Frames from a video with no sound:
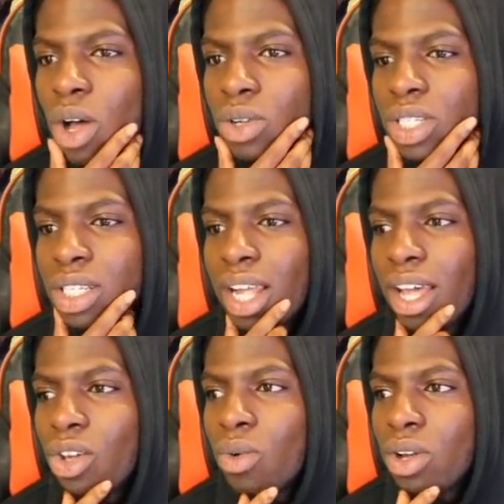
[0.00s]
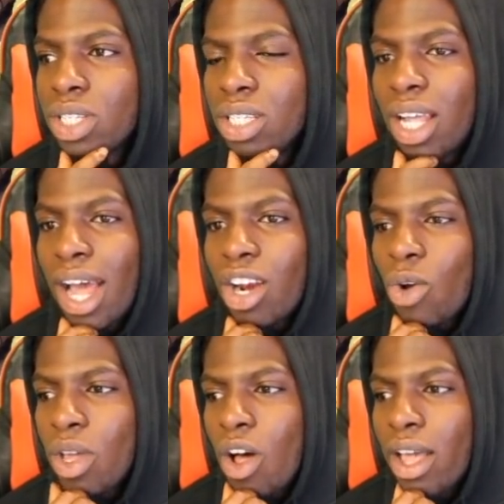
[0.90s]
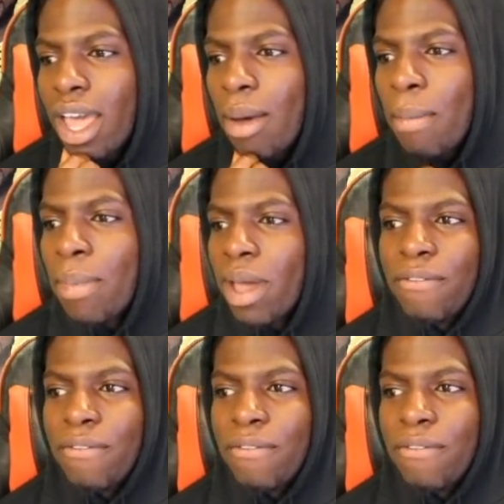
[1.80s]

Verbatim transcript: Who else is there? Who else is there? I know we can't get Mbappe.